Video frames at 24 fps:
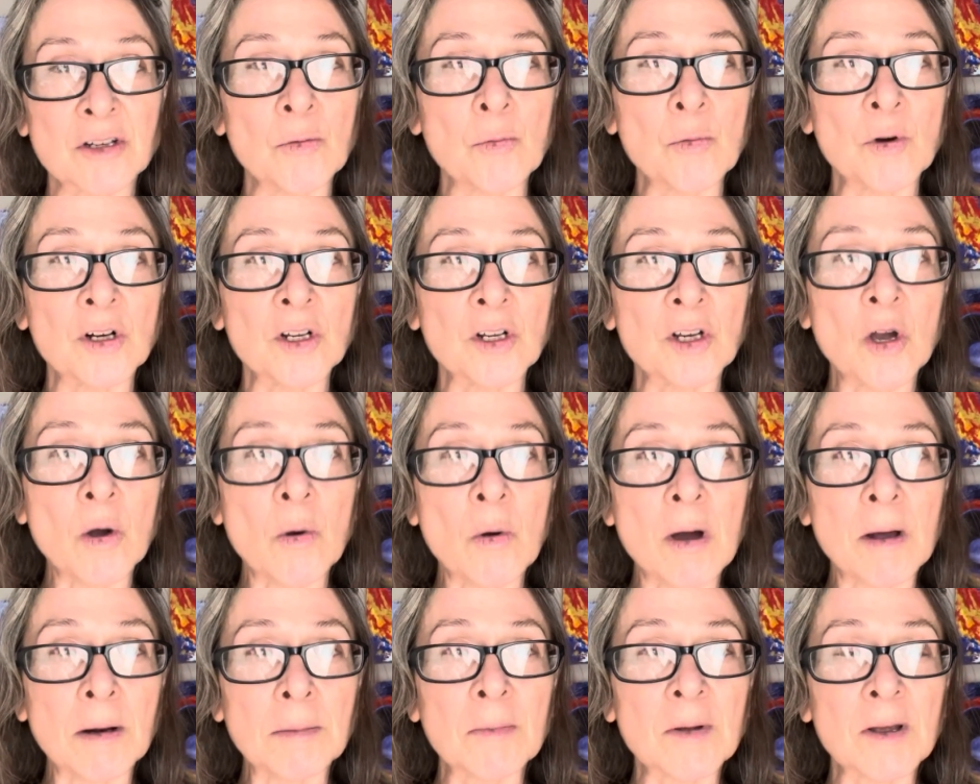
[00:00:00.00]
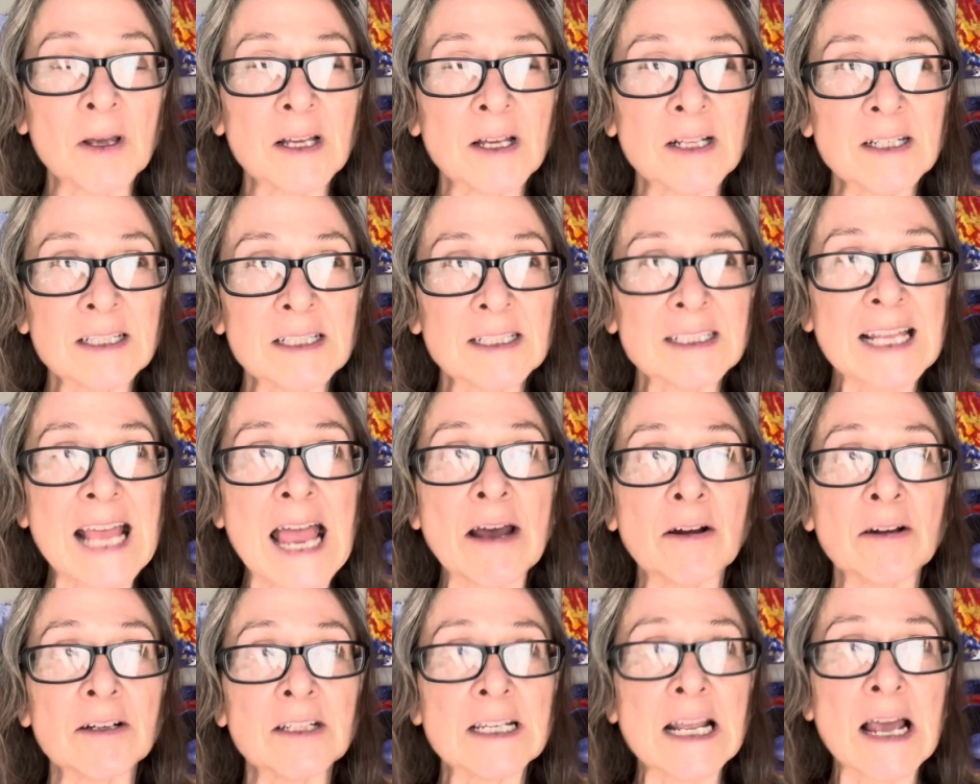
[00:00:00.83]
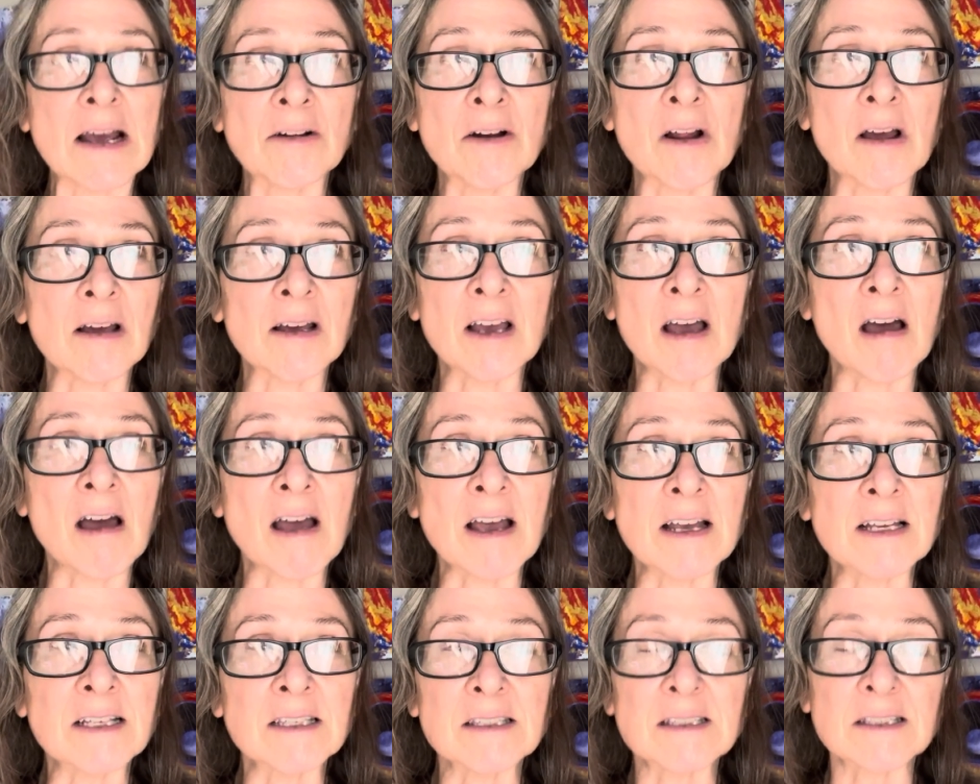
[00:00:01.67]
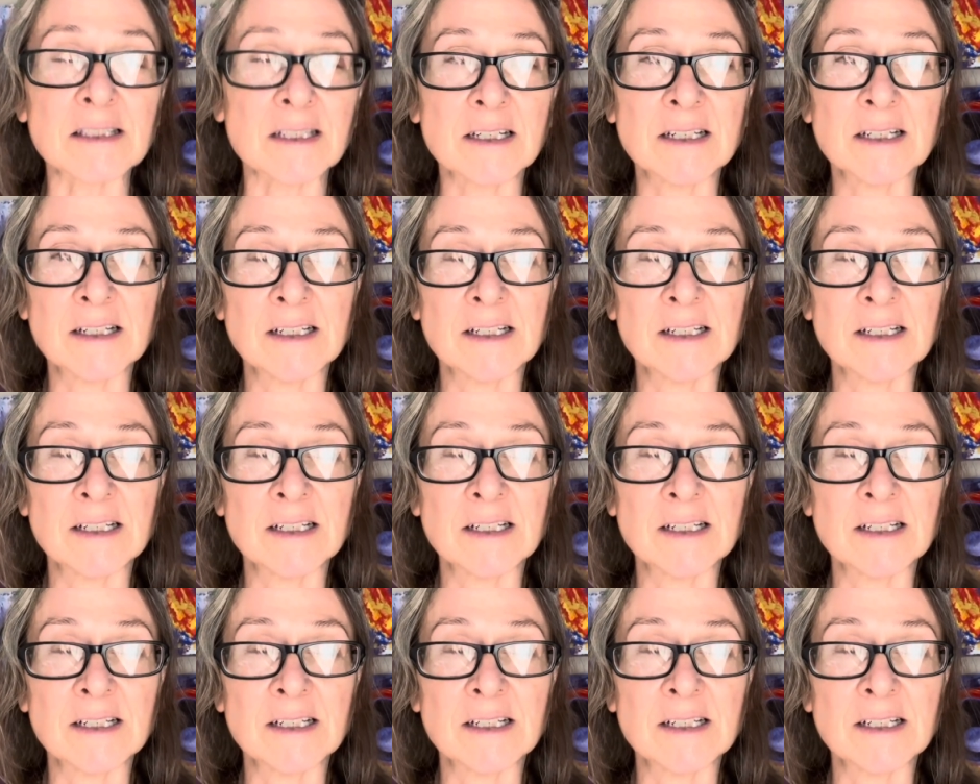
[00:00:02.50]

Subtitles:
want to go on down on guys